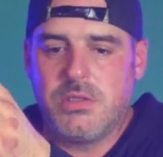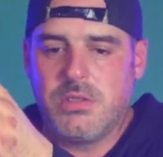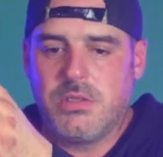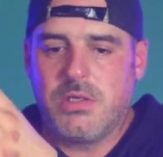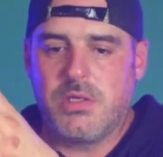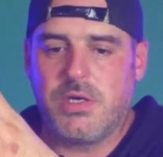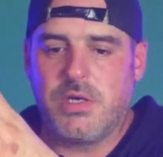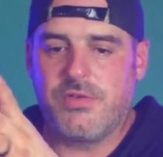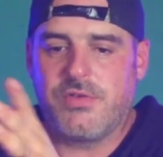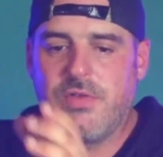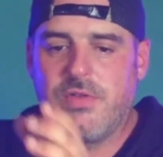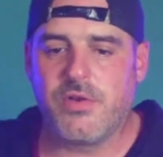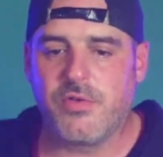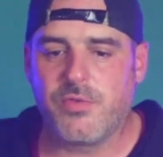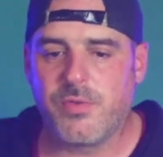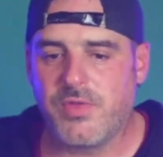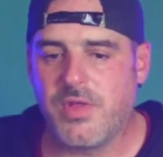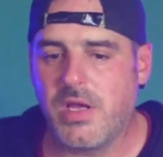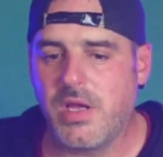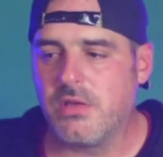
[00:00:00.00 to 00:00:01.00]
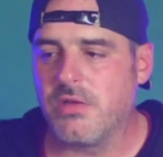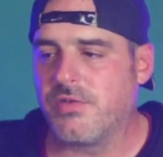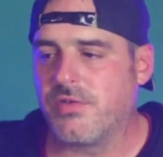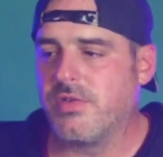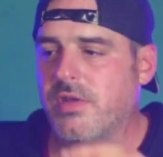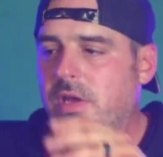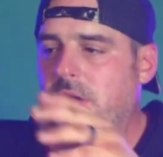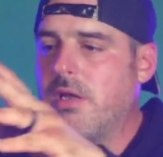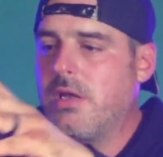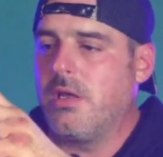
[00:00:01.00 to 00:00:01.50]
All right, so there's what that looks
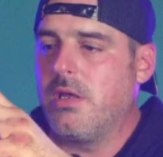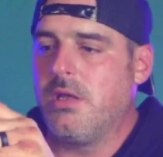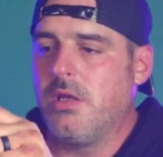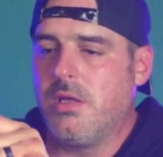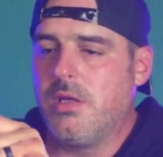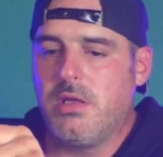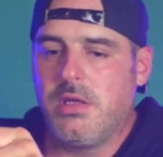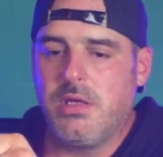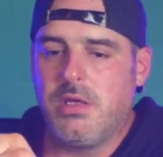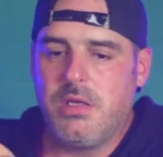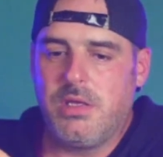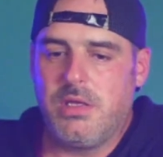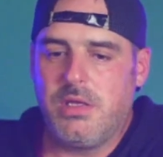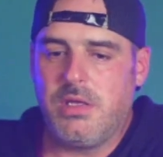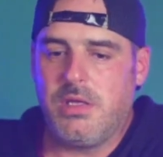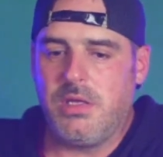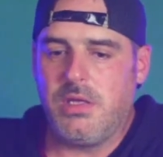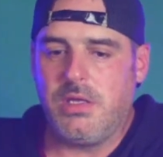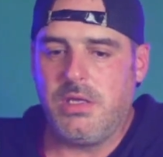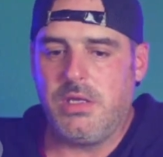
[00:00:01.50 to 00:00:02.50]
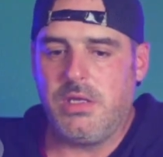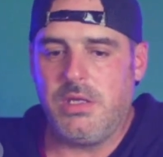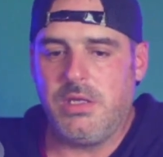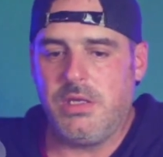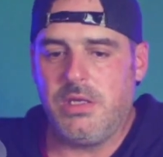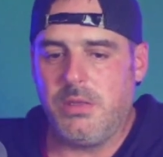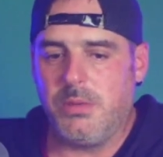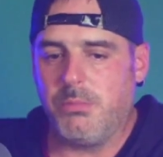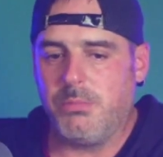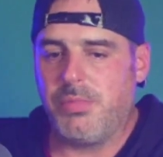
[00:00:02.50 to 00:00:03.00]
like
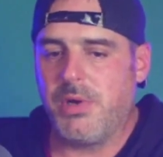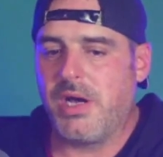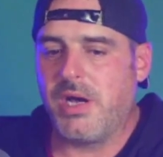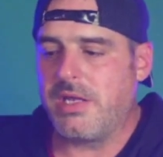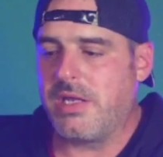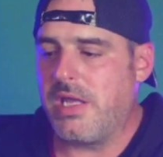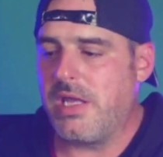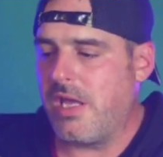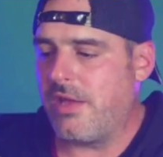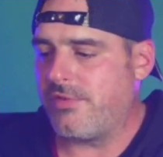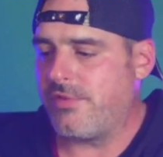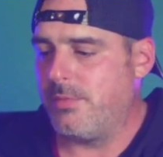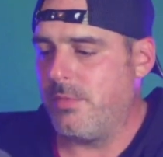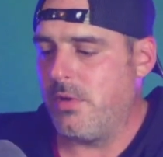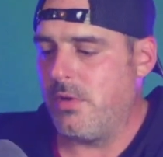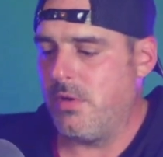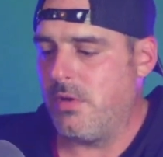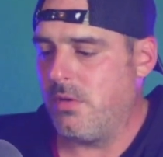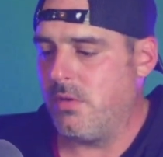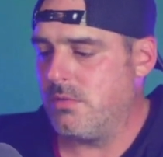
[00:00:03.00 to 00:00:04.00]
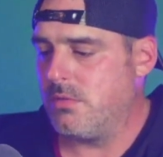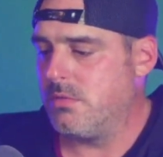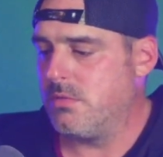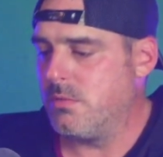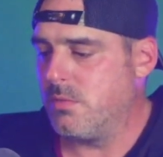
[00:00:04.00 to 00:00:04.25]
in podcast mode.